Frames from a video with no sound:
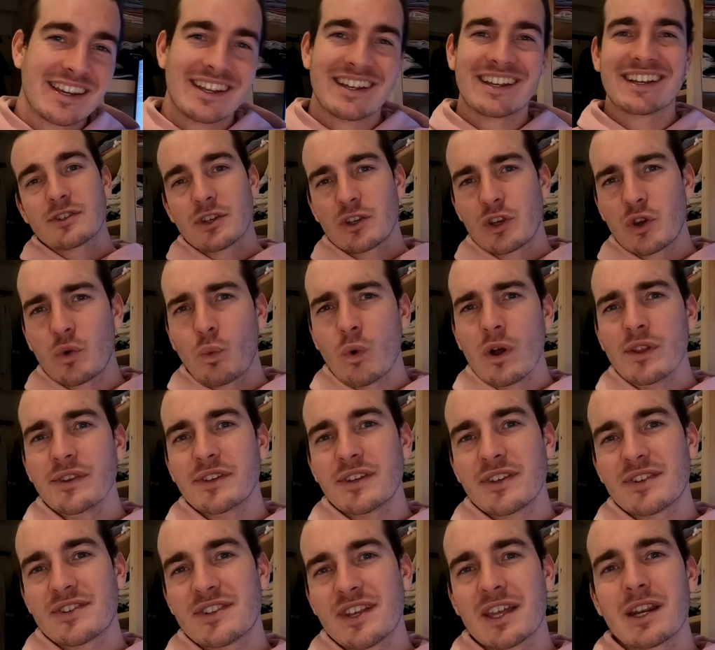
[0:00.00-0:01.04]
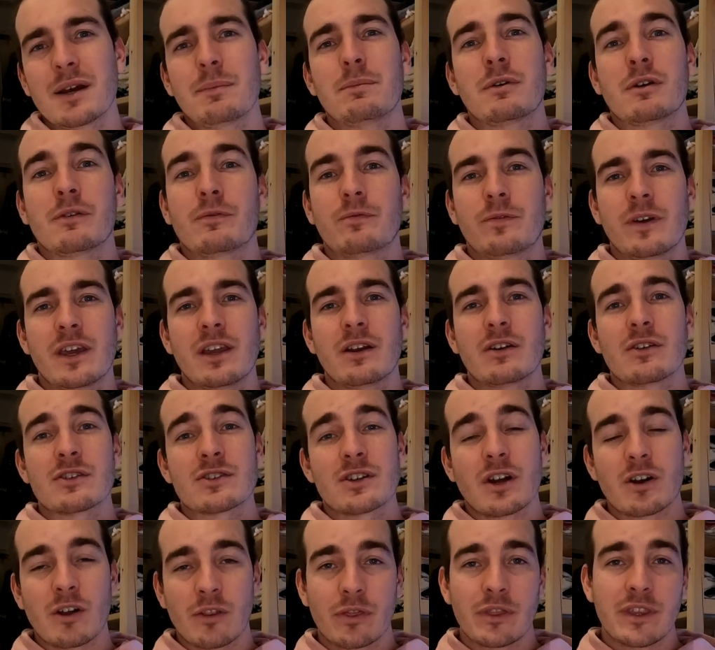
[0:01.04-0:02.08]
So you want to set up your
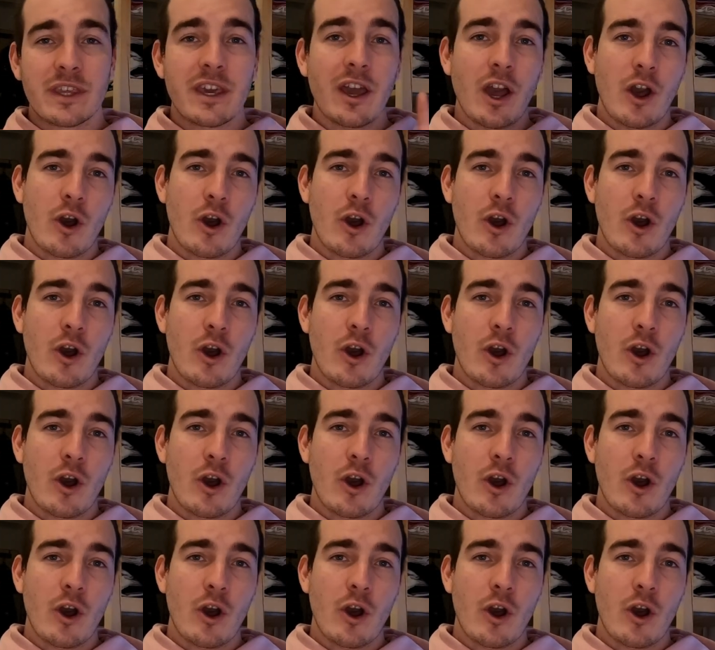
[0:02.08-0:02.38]
fingers on the